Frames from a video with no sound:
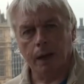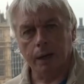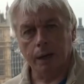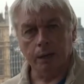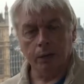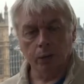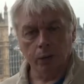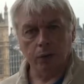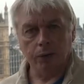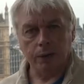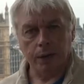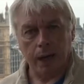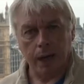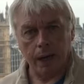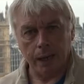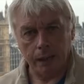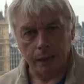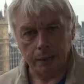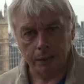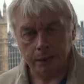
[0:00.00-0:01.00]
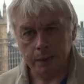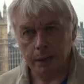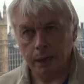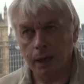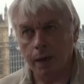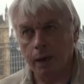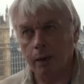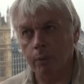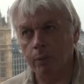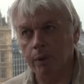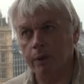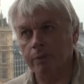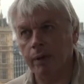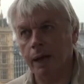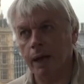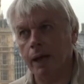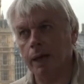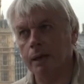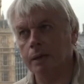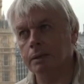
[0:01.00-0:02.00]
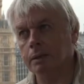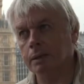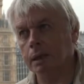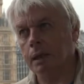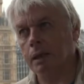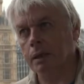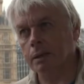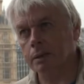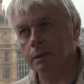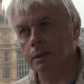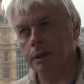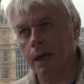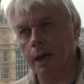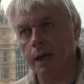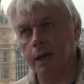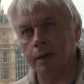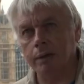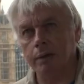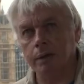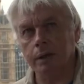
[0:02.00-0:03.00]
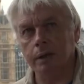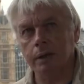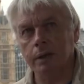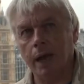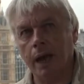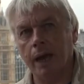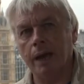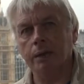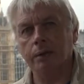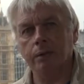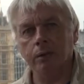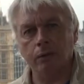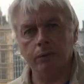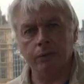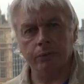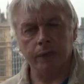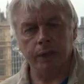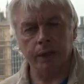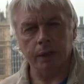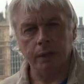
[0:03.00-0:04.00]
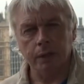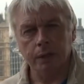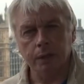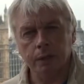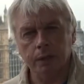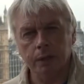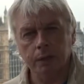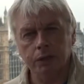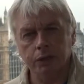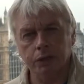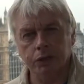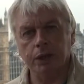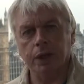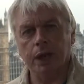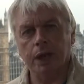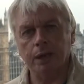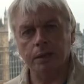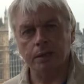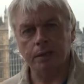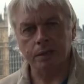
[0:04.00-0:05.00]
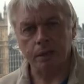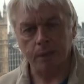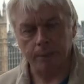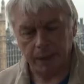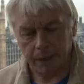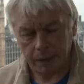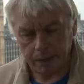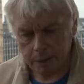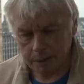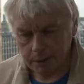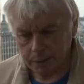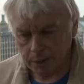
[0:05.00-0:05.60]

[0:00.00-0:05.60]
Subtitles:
in Northern Ireland we've had today the end of the G8 summit.